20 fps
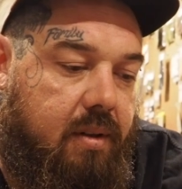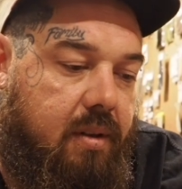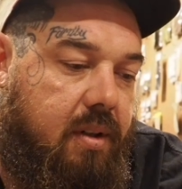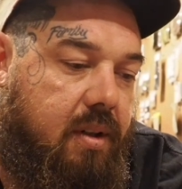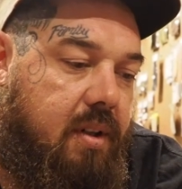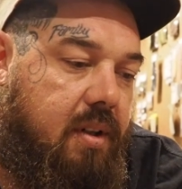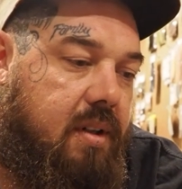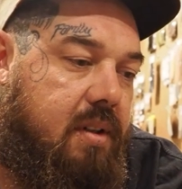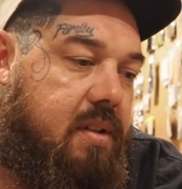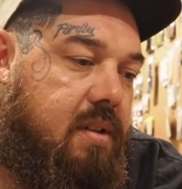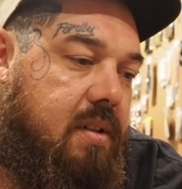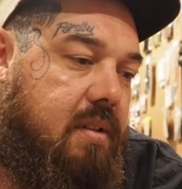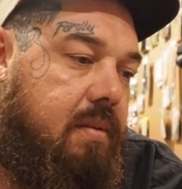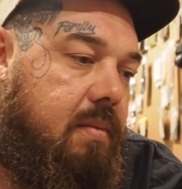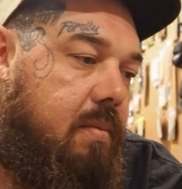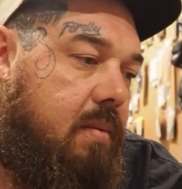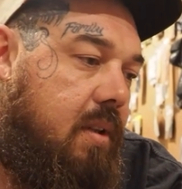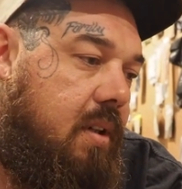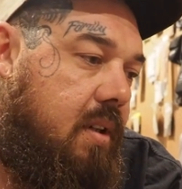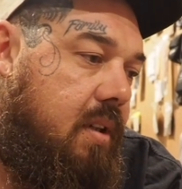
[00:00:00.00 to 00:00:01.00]
yeah, there's no
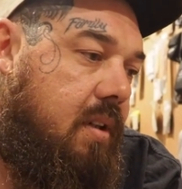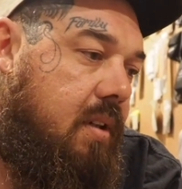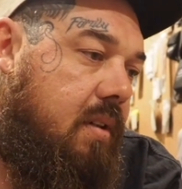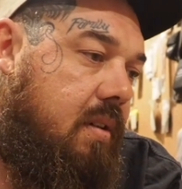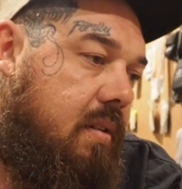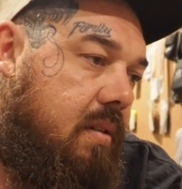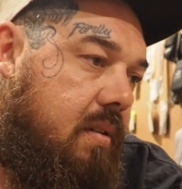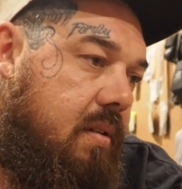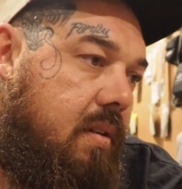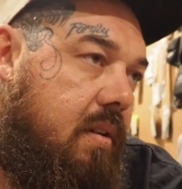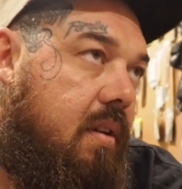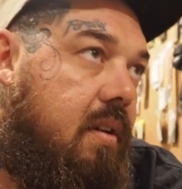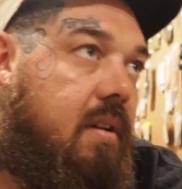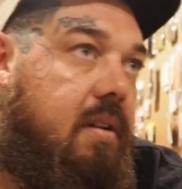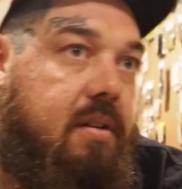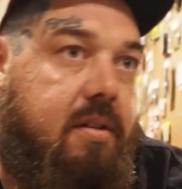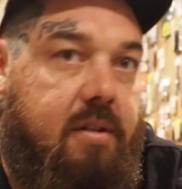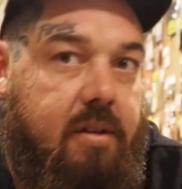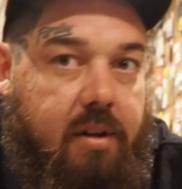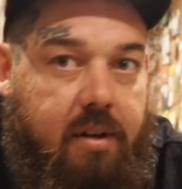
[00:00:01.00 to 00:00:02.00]
bloody
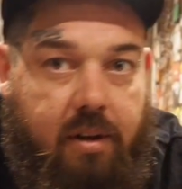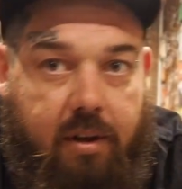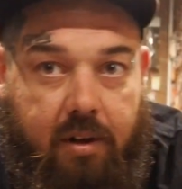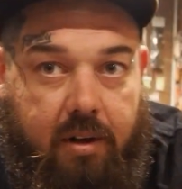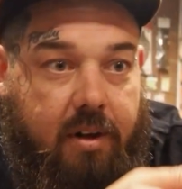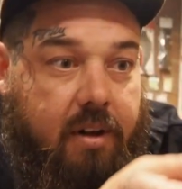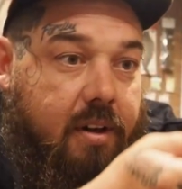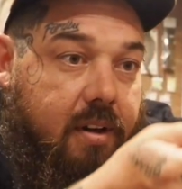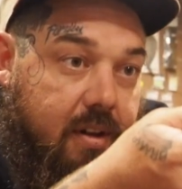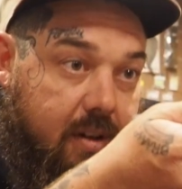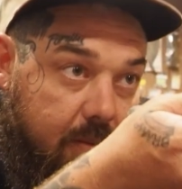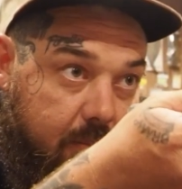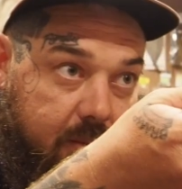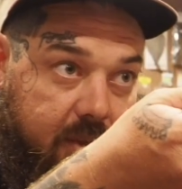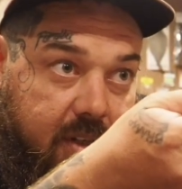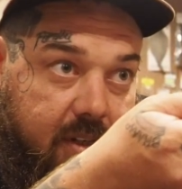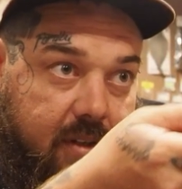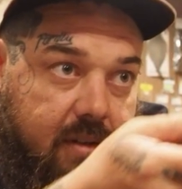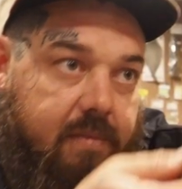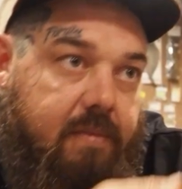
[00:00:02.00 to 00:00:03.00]
trying to iron it up
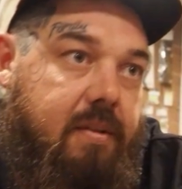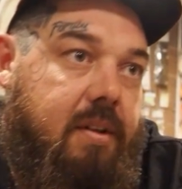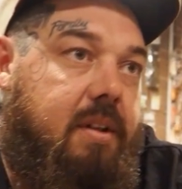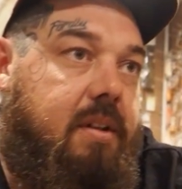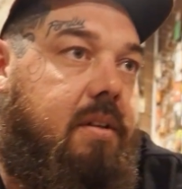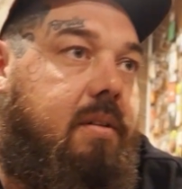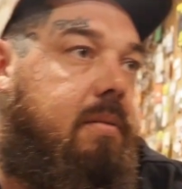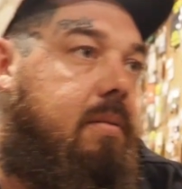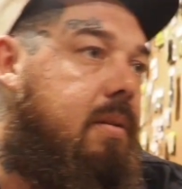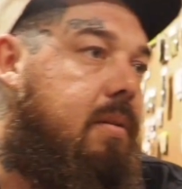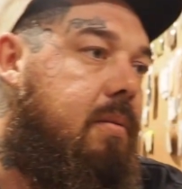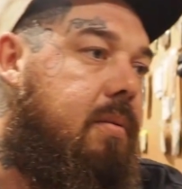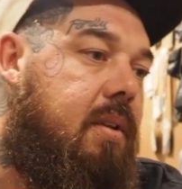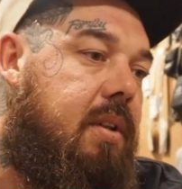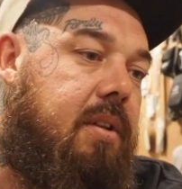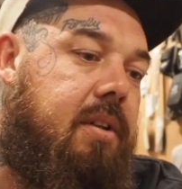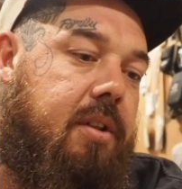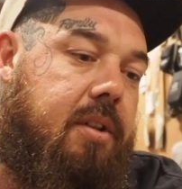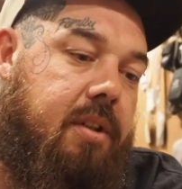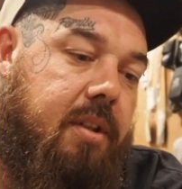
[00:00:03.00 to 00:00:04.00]
down the reel and all
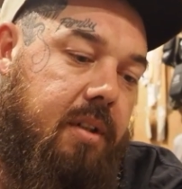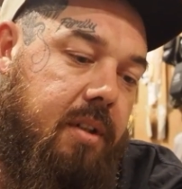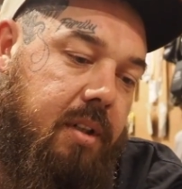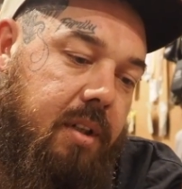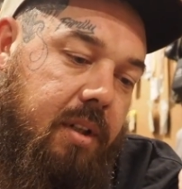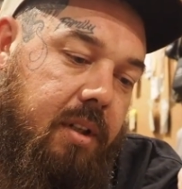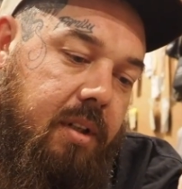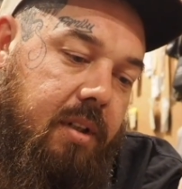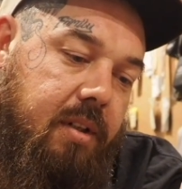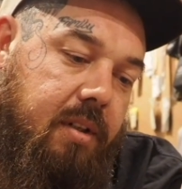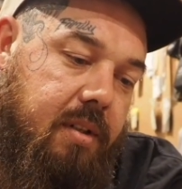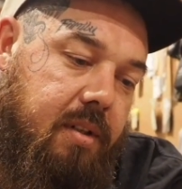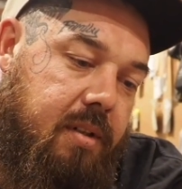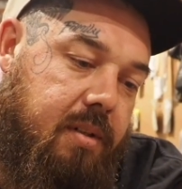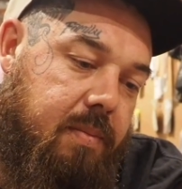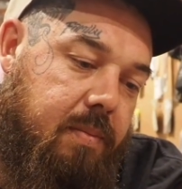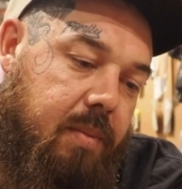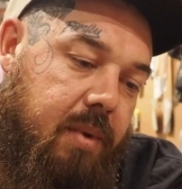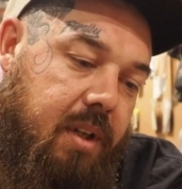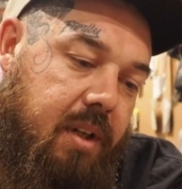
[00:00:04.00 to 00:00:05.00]
that shit. You can just
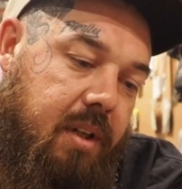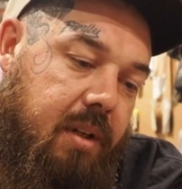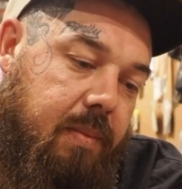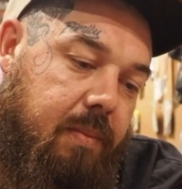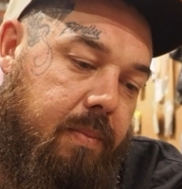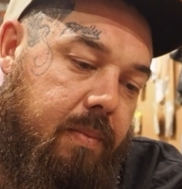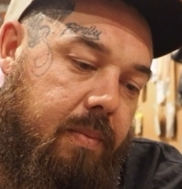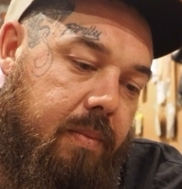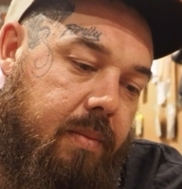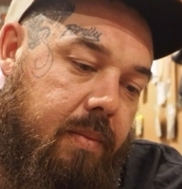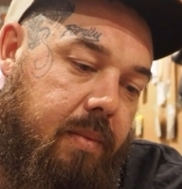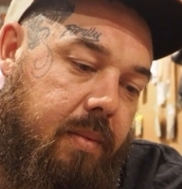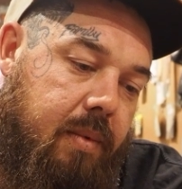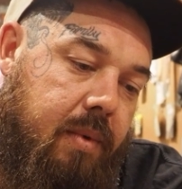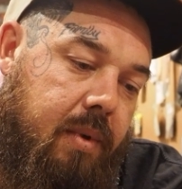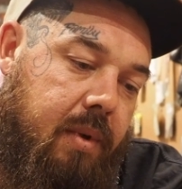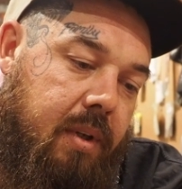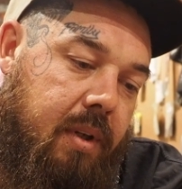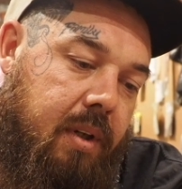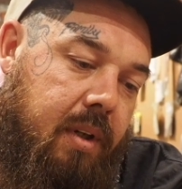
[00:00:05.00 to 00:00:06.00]
bam,
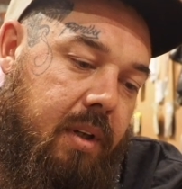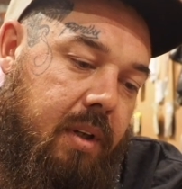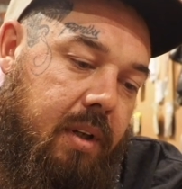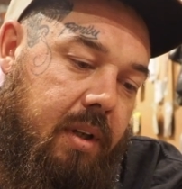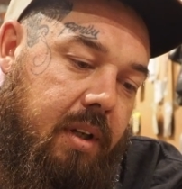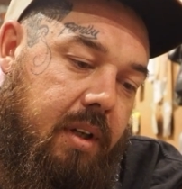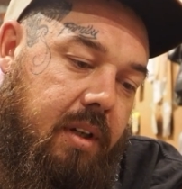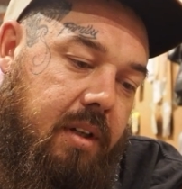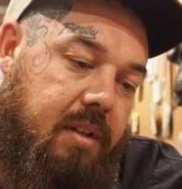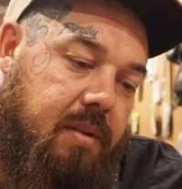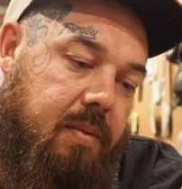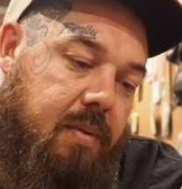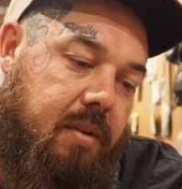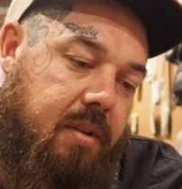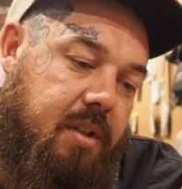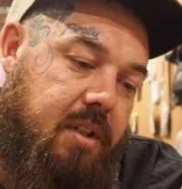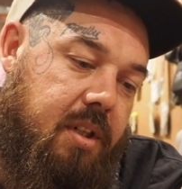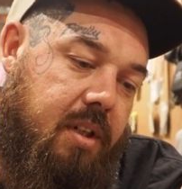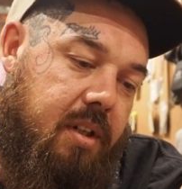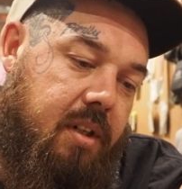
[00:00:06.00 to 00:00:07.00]
you just want
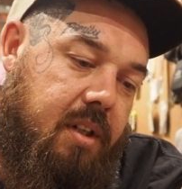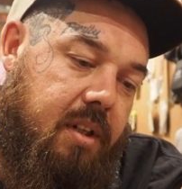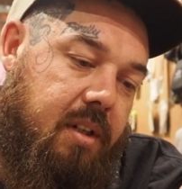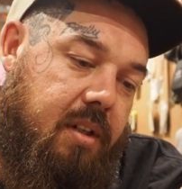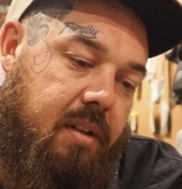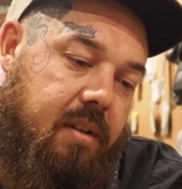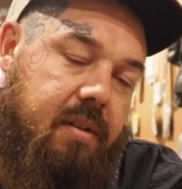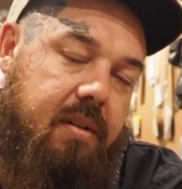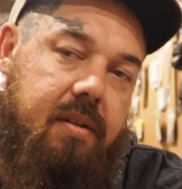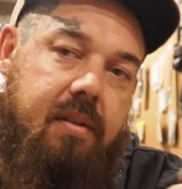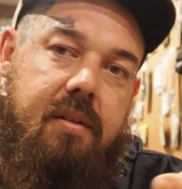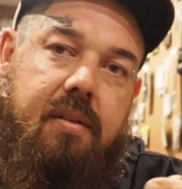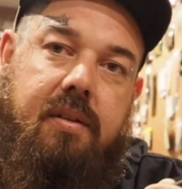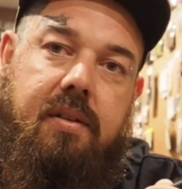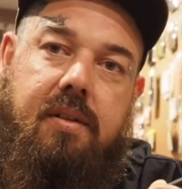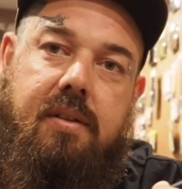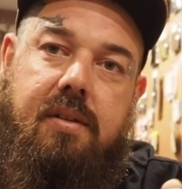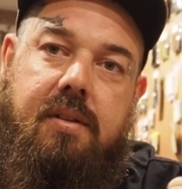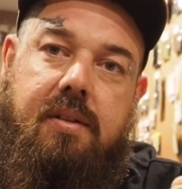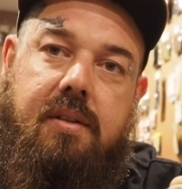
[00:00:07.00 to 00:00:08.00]
to gently
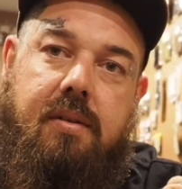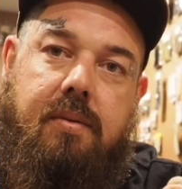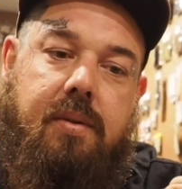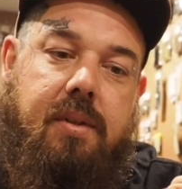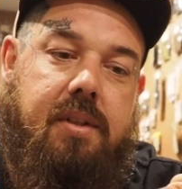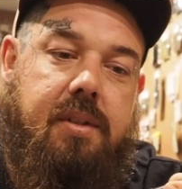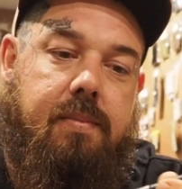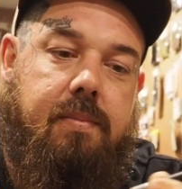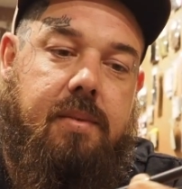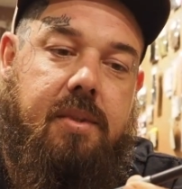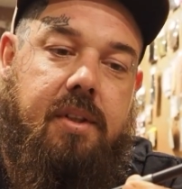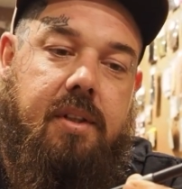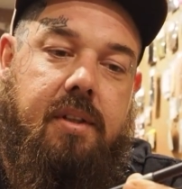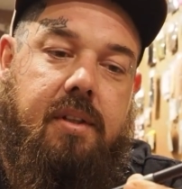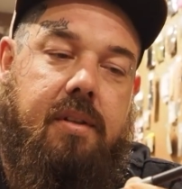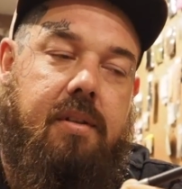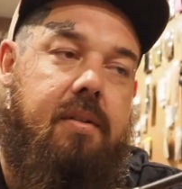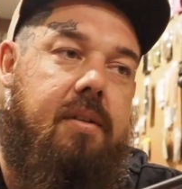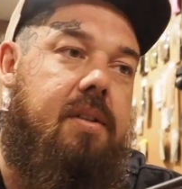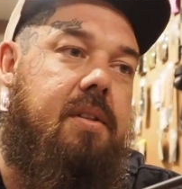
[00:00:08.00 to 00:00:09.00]
just squeeze them together
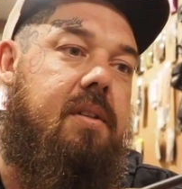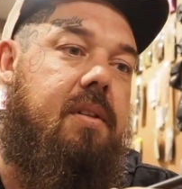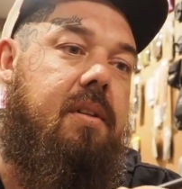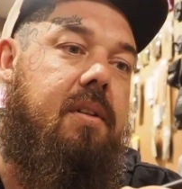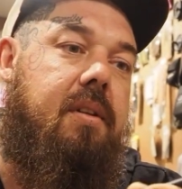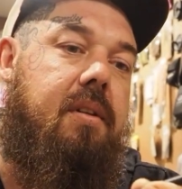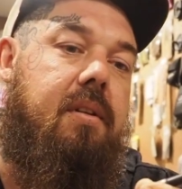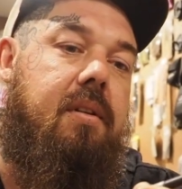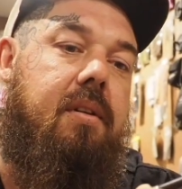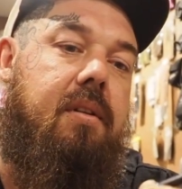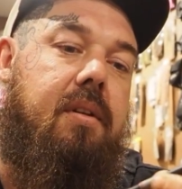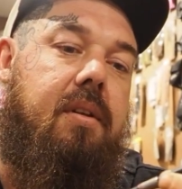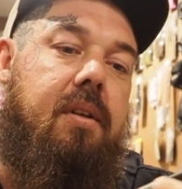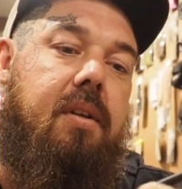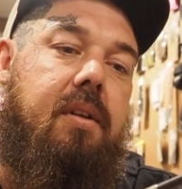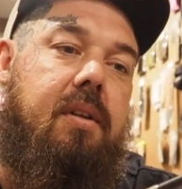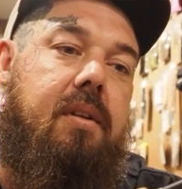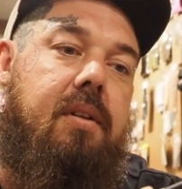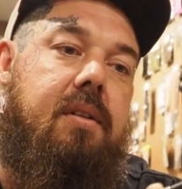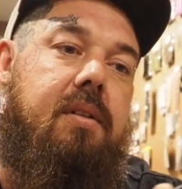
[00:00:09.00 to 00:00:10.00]
nicely.
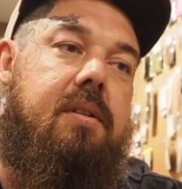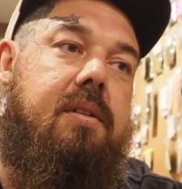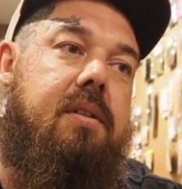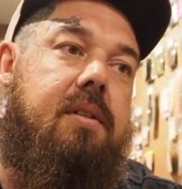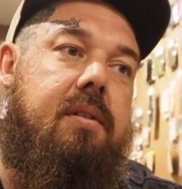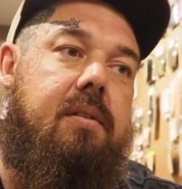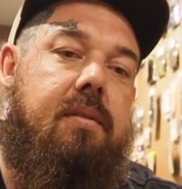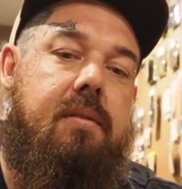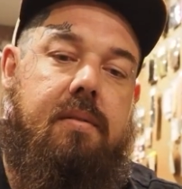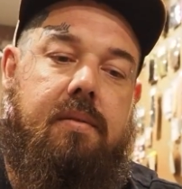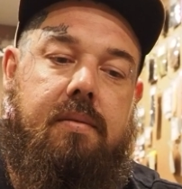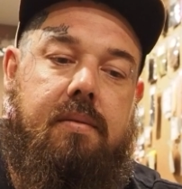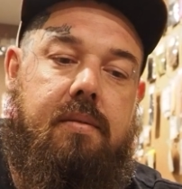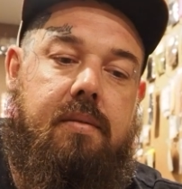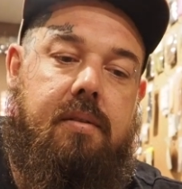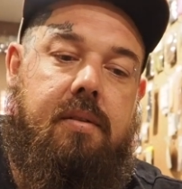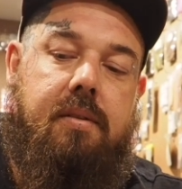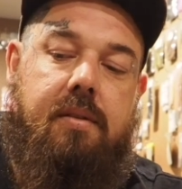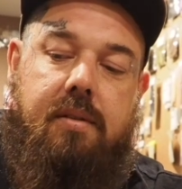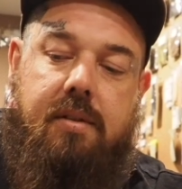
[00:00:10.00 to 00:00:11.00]
So
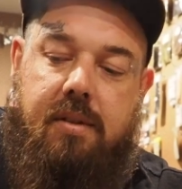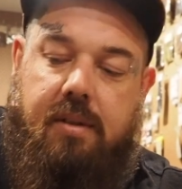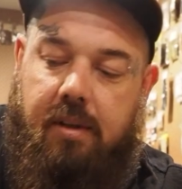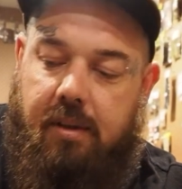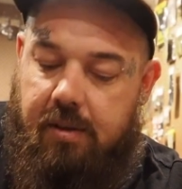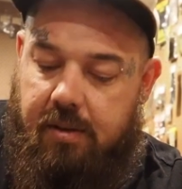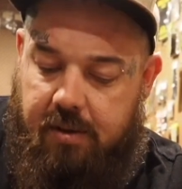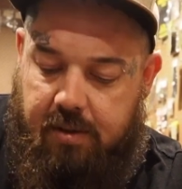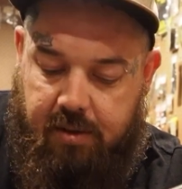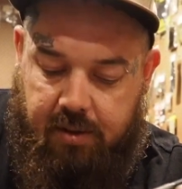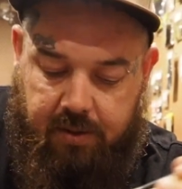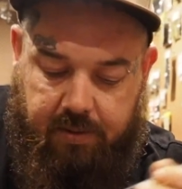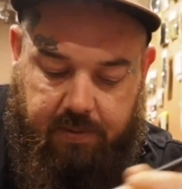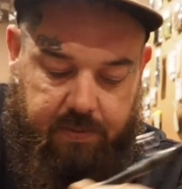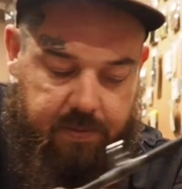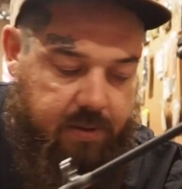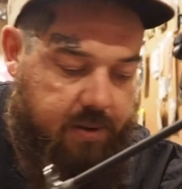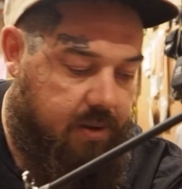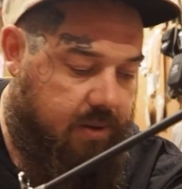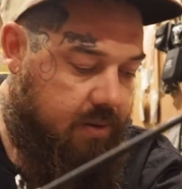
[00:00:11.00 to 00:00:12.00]
good solid tight
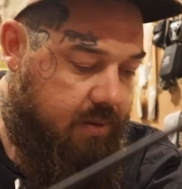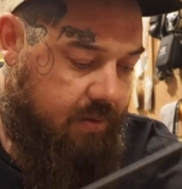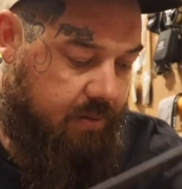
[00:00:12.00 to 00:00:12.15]
fit.